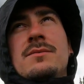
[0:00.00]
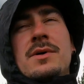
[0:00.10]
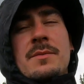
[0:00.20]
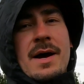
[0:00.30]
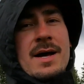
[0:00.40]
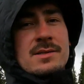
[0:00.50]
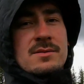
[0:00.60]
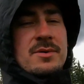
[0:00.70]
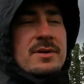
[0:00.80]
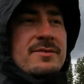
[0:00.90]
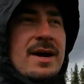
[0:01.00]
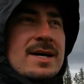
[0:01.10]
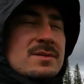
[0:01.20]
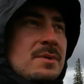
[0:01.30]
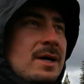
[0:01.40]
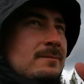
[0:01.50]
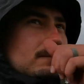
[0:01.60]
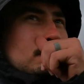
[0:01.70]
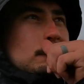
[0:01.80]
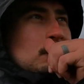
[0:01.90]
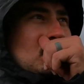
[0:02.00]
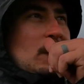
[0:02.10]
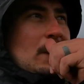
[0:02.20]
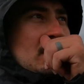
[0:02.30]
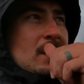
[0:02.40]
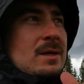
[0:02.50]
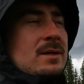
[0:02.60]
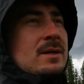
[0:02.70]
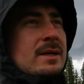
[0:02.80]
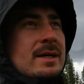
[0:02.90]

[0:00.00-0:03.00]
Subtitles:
hopefully it passes pretty fast, but I